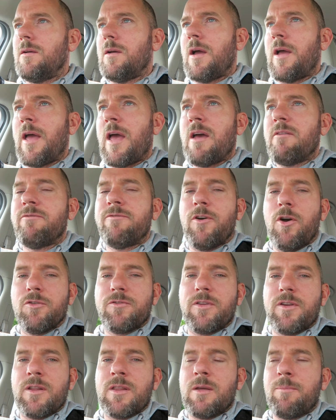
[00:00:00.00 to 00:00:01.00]
I have
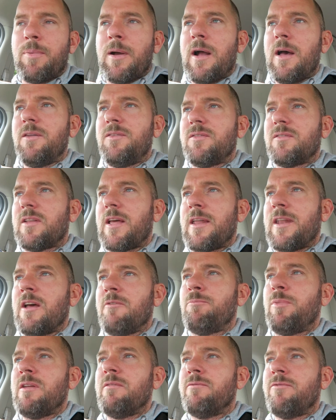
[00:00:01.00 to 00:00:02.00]
voted in the past and
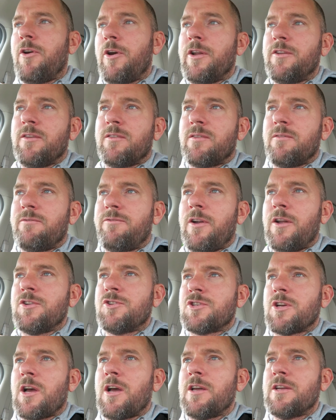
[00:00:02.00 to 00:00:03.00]
I've been very
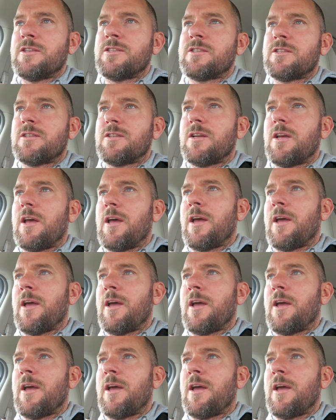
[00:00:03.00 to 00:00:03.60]
disenfranchised